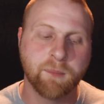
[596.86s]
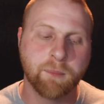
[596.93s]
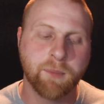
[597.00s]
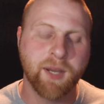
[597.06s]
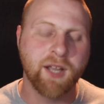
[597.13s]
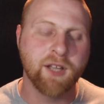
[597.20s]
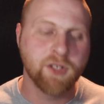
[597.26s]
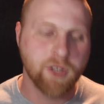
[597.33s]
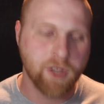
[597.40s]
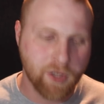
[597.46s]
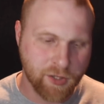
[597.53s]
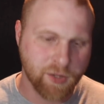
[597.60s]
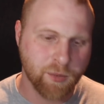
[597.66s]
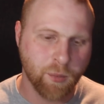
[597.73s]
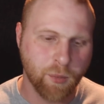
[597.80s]
by
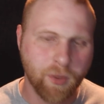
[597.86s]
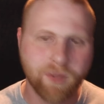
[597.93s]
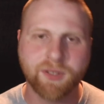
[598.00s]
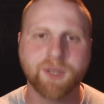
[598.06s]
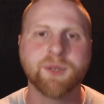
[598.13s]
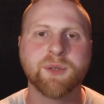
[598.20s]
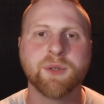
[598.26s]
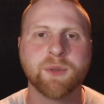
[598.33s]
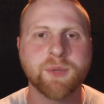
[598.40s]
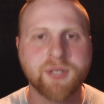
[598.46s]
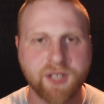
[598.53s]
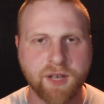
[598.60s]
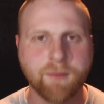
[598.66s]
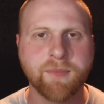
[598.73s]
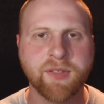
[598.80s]
just wanting to do
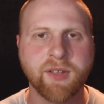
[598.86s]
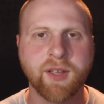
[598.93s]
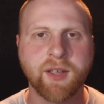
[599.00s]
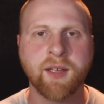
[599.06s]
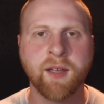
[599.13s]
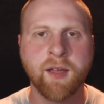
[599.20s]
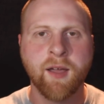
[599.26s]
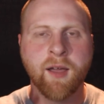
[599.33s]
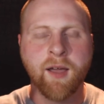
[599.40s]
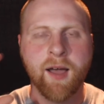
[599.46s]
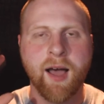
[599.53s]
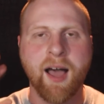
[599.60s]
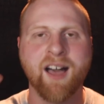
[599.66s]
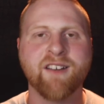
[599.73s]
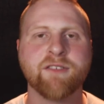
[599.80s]
something,
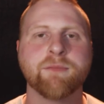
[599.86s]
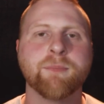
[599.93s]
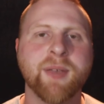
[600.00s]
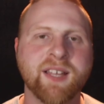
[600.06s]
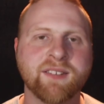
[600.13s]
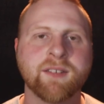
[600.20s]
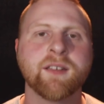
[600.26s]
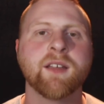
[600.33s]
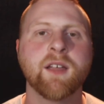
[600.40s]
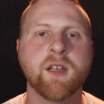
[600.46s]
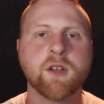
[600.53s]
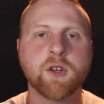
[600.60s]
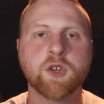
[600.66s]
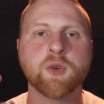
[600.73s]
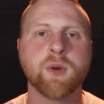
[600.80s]
I've met
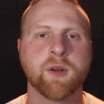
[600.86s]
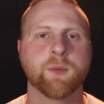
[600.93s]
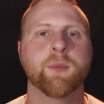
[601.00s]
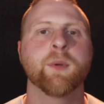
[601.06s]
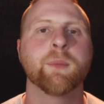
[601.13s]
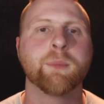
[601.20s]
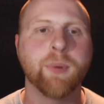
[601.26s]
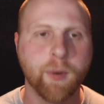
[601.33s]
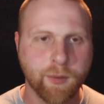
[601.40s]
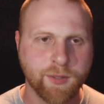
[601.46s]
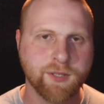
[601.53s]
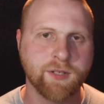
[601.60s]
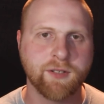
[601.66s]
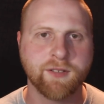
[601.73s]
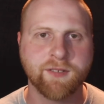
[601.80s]
incredible
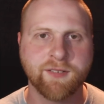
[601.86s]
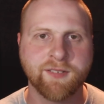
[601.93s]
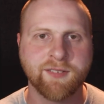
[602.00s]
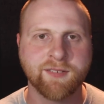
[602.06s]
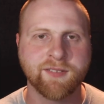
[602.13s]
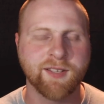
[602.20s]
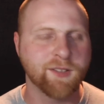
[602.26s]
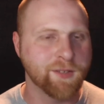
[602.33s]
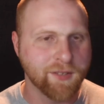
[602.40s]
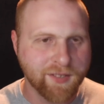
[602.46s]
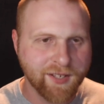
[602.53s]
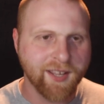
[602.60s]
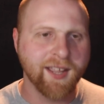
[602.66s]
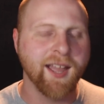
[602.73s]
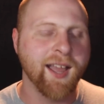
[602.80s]
person that
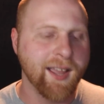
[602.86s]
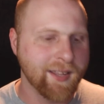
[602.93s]
today